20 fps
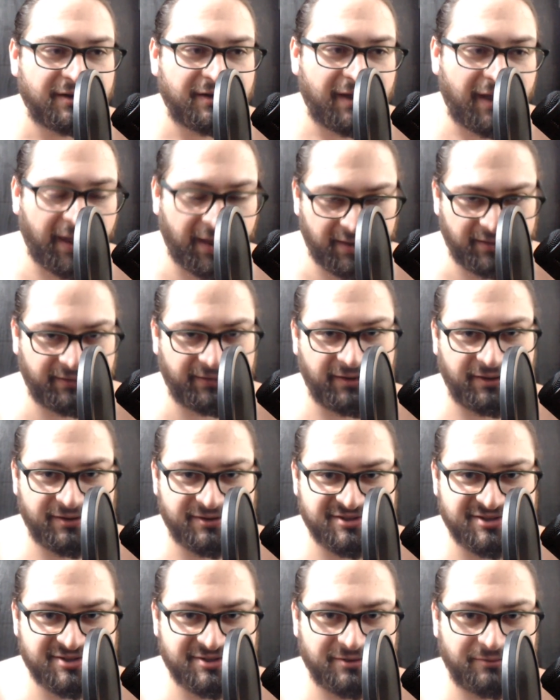
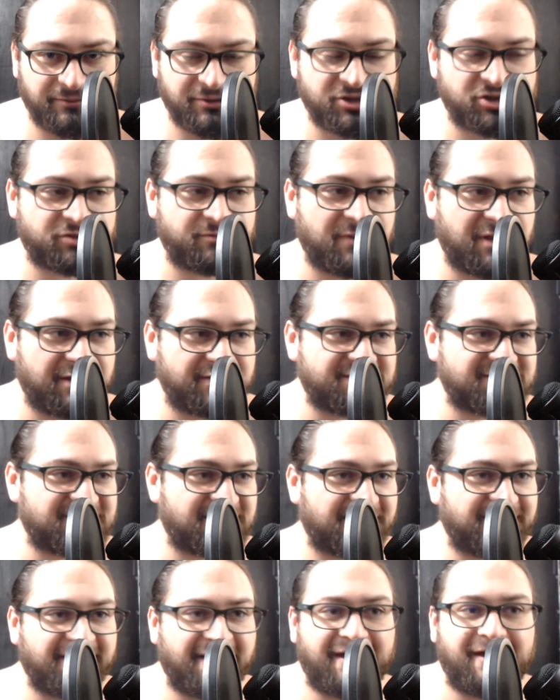aliens, which means
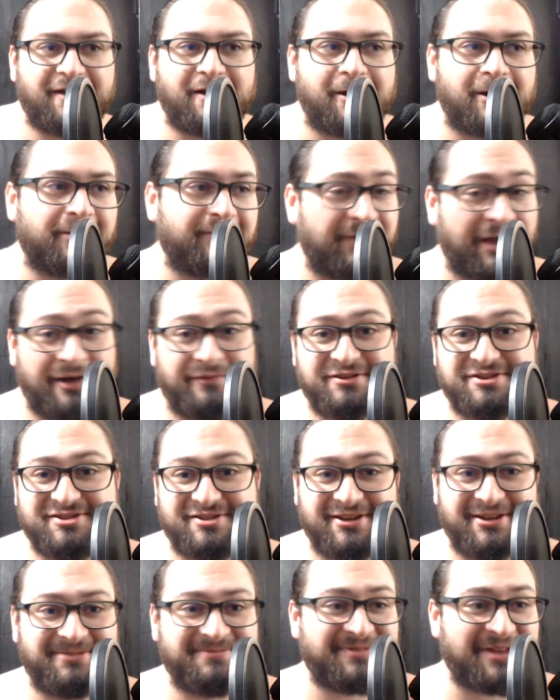they are,
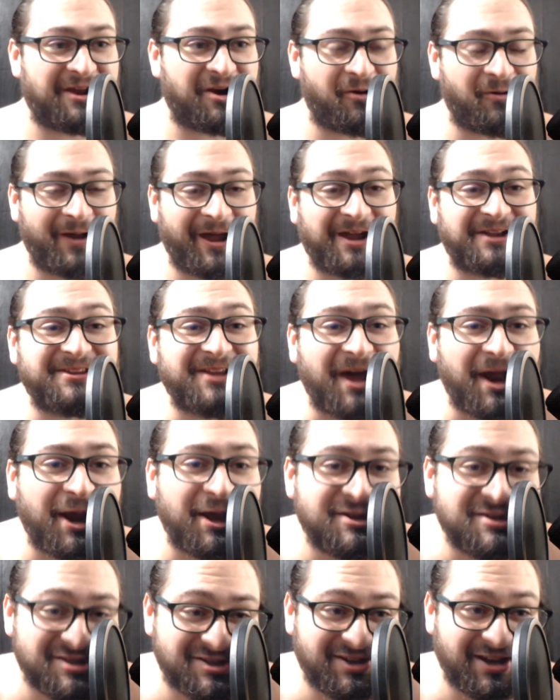obviously, they don't act on
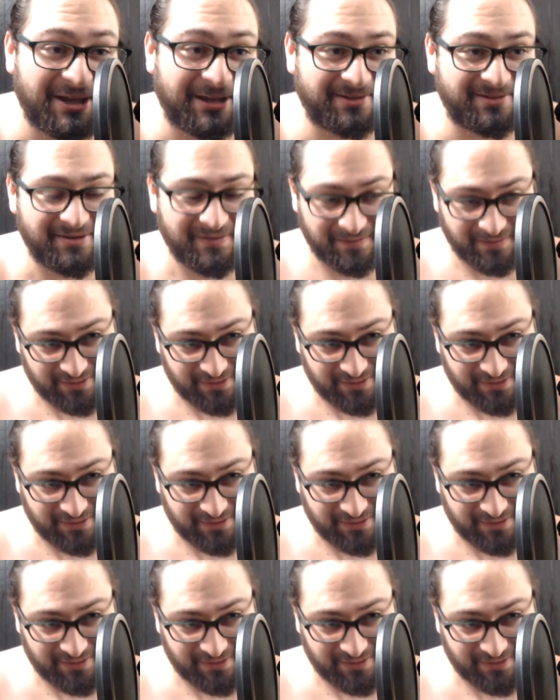instinct.